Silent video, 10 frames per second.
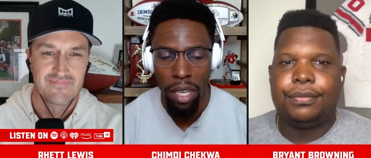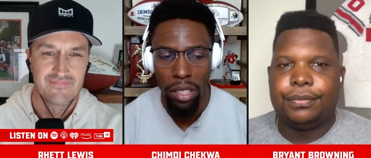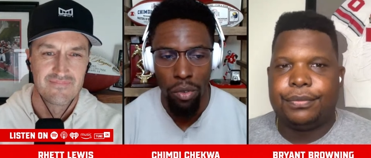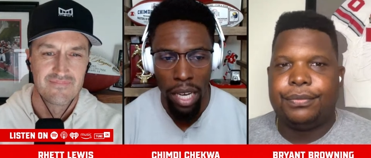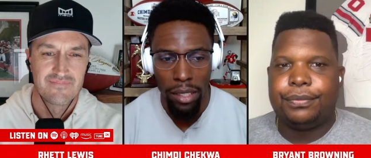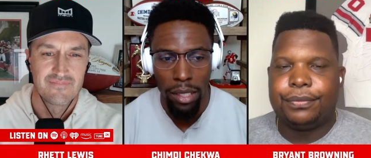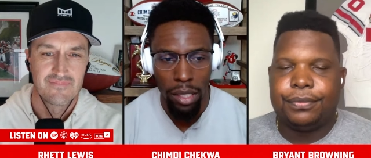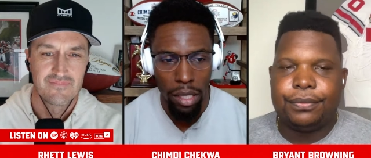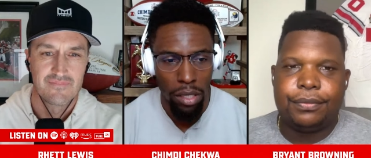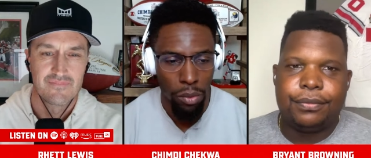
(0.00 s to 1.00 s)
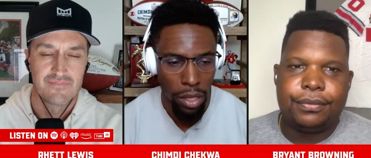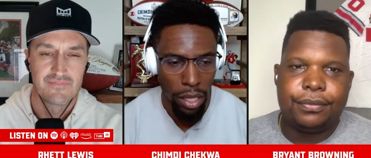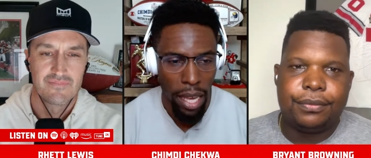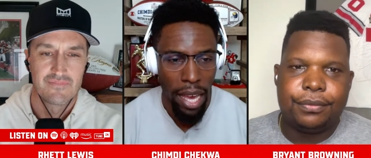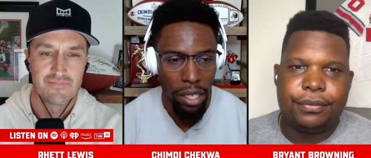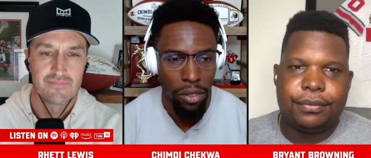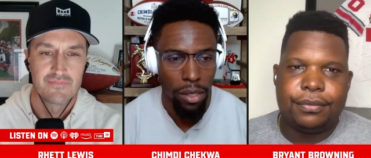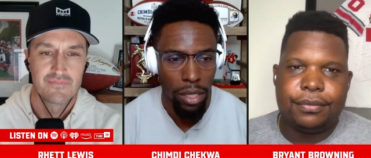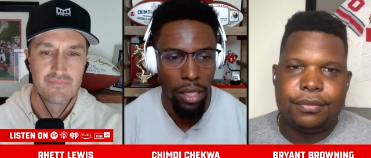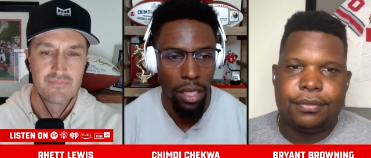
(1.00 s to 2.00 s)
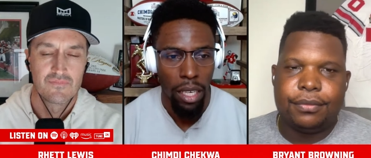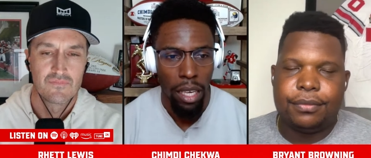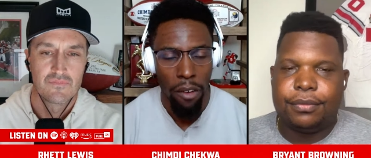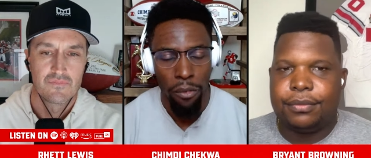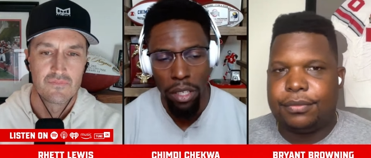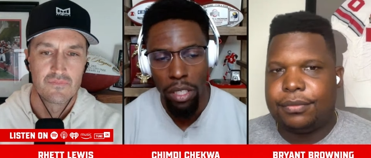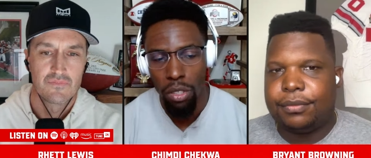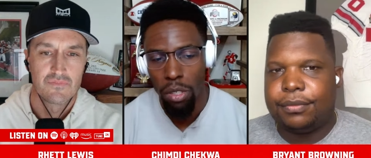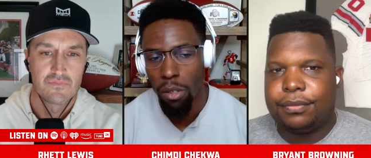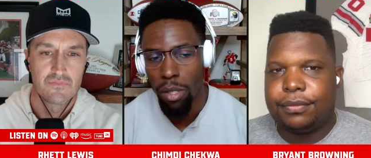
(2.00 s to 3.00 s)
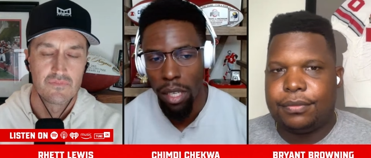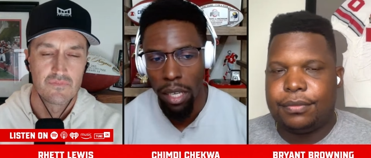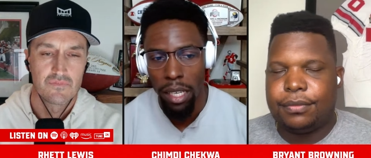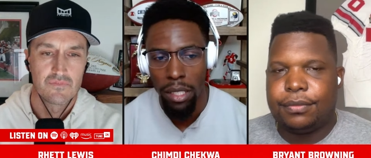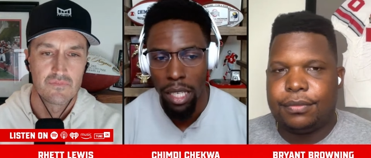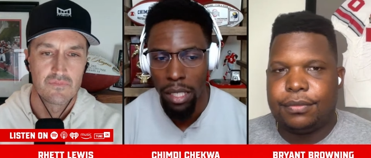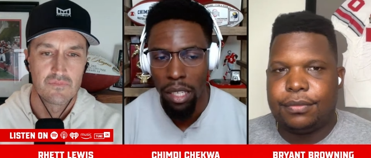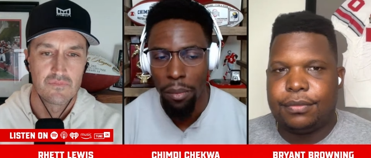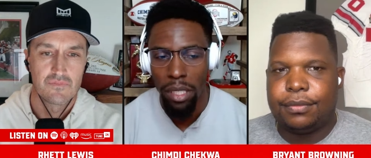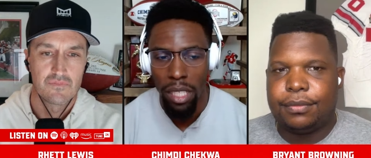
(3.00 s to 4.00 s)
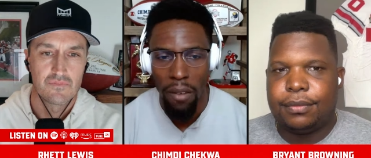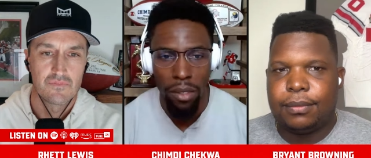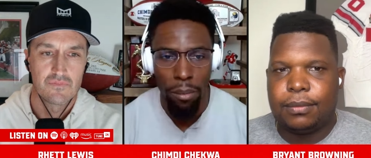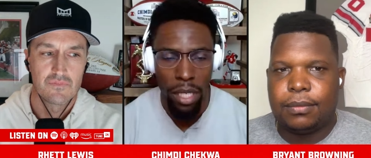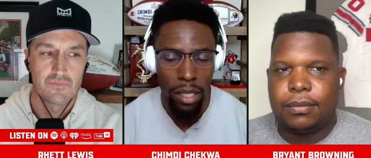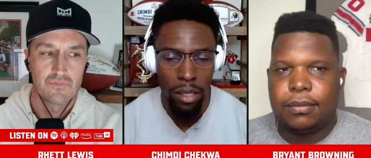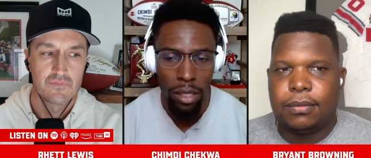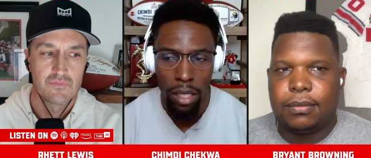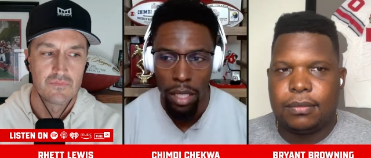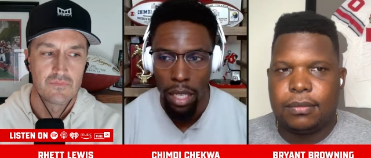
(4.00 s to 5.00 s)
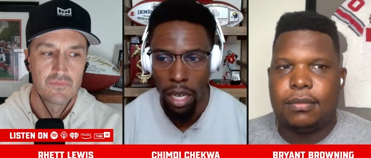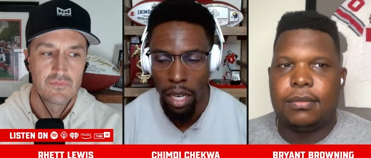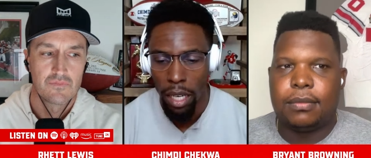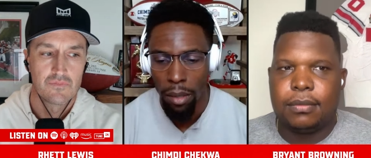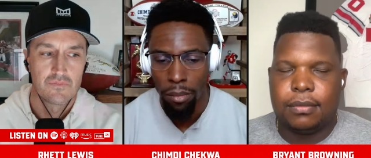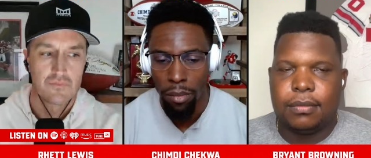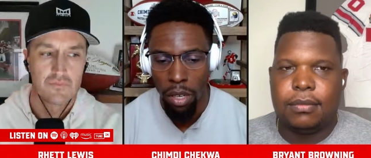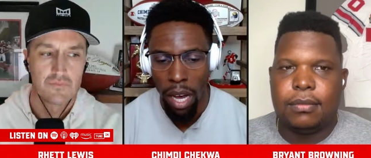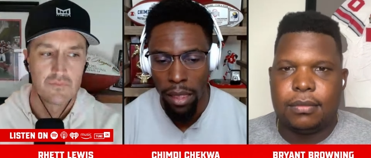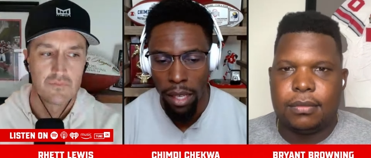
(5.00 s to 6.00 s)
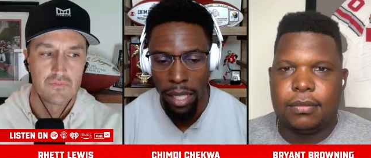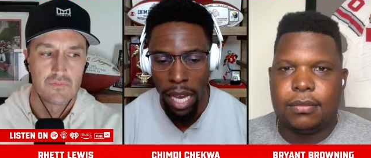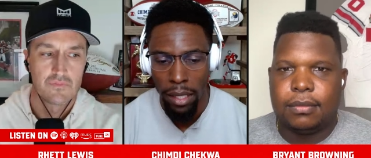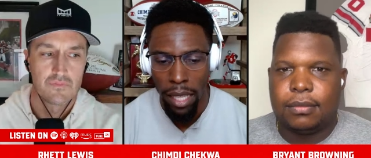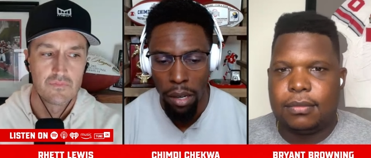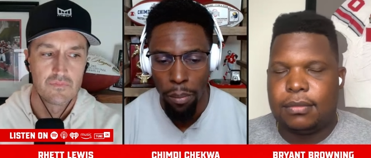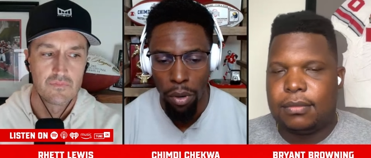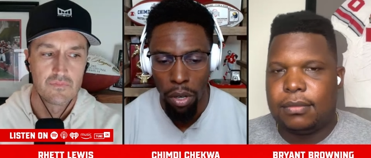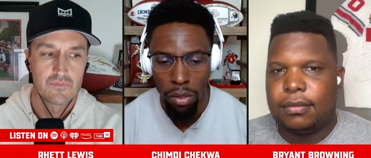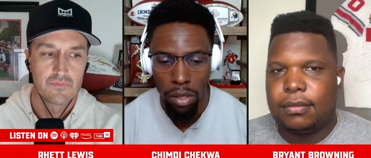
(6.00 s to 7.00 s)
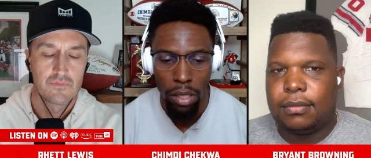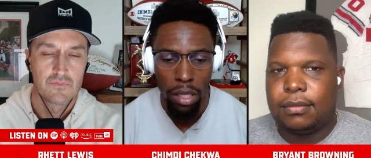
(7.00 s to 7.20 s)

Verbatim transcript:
Speaker 1: make the right decisions with good accuracy? If we can do those things, it's going to be tough to beat us. Um, so I think that that approach